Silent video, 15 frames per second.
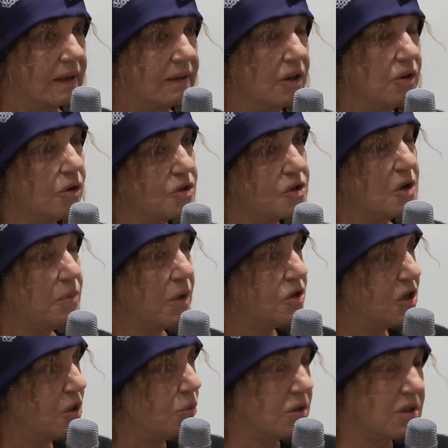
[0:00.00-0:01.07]
They're not so
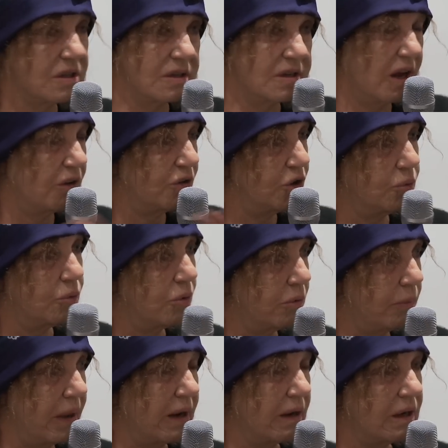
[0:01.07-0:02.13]
much he wants to tell you all
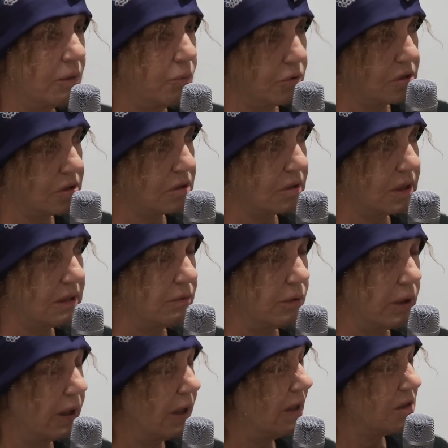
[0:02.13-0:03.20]
about it.
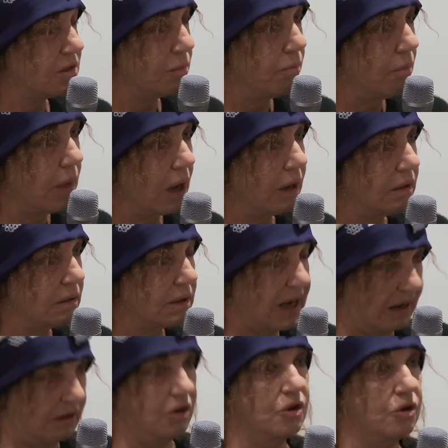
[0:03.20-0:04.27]
He doesn't mind
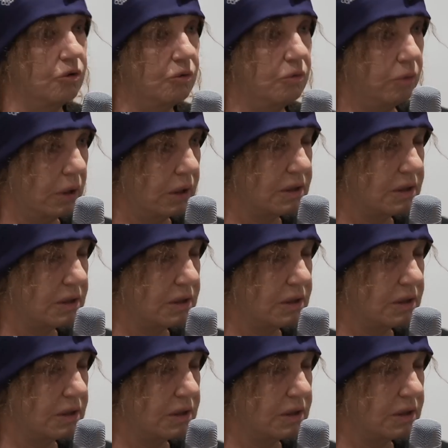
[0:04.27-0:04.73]
telling you.